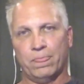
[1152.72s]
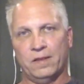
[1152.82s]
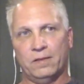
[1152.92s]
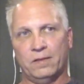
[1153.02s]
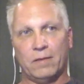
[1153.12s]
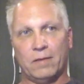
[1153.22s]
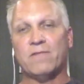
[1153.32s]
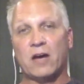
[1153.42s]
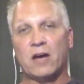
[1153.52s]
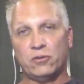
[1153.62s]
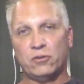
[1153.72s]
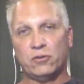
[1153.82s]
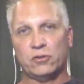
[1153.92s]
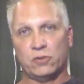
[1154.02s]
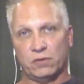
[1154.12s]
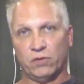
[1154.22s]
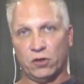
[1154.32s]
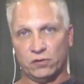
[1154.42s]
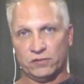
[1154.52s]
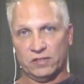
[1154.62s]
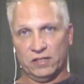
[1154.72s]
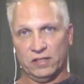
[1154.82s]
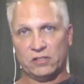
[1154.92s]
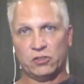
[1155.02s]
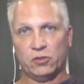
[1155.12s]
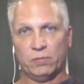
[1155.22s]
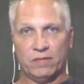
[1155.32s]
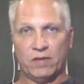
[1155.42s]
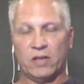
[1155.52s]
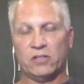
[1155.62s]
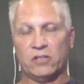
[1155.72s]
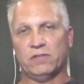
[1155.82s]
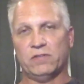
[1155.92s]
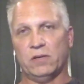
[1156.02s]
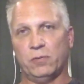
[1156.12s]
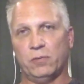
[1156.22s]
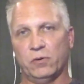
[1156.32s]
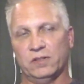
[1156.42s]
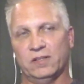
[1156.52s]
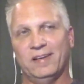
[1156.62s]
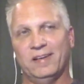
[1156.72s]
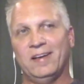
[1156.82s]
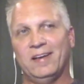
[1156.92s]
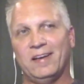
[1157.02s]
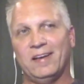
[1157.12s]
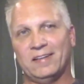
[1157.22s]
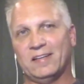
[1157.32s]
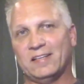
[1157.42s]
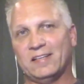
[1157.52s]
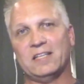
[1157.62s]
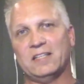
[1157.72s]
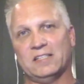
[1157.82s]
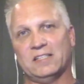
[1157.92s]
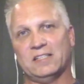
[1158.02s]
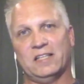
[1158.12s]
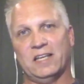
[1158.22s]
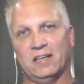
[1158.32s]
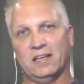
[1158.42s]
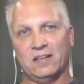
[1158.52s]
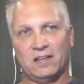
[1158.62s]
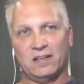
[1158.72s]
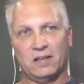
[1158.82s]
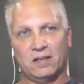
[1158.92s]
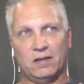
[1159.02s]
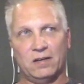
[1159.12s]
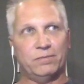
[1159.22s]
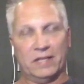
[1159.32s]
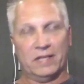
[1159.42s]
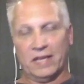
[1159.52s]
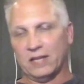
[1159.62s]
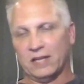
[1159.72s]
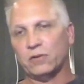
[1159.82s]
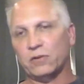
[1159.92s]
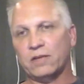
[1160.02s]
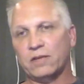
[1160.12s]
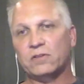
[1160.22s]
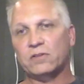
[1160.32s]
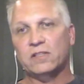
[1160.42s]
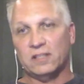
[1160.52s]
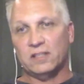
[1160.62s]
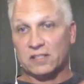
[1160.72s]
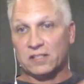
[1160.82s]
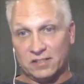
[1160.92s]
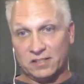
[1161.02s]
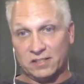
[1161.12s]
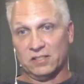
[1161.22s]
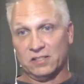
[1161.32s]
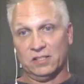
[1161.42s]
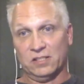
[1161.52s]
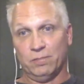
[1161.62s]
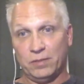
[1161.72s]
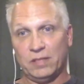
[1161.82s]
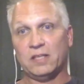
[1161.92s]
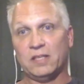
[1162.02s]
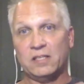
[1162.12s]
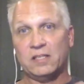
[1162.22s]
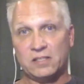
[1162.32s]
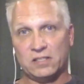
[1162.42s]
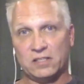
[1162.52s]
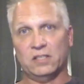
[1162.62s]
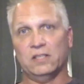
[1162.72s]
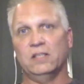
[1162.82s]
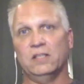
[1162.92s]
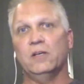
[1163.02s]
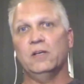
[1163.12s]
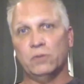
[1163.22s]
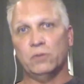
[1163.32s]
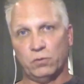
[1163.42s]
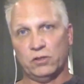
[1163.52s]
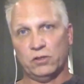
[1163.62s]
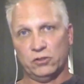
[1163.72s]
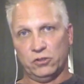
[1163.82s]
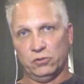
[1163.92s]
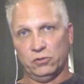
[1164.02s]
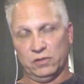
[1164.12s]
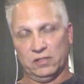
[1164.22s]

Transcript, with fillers: My values are involved in this, so my values are very important. And then the second thing to that, on a mechanical level, is consistency. Be consistent with what you're doing